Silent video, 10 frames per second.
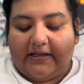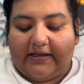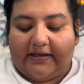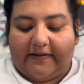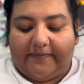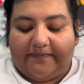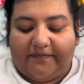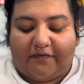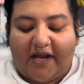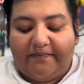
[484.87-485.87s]

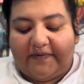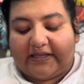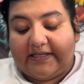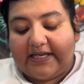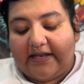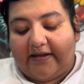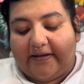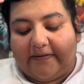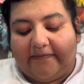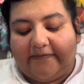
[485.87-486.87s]
Right, like the day
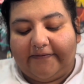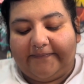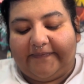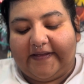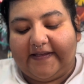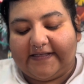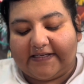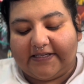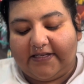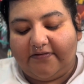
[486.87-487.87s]
of his
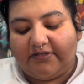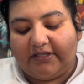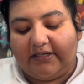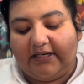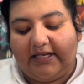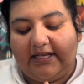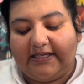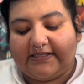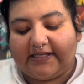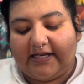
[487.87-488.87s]
execution, he
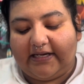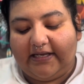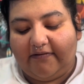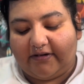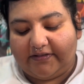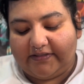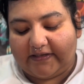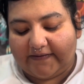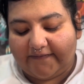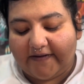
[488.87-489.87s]
decided he wanted to
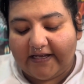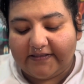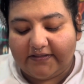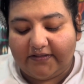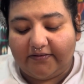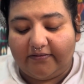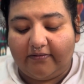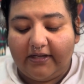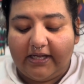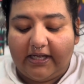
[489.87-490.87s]
confess to
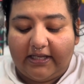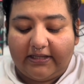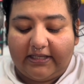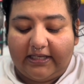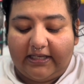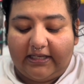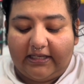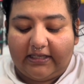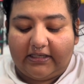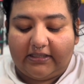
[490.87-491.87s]

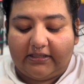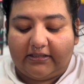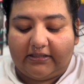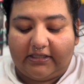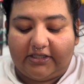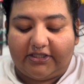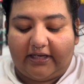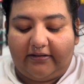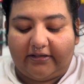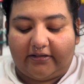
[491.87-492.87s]
the the
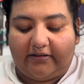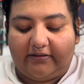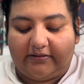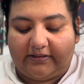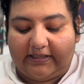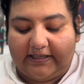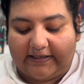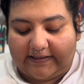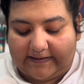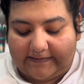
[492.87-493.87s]
jailer,
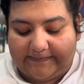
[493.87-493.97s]
the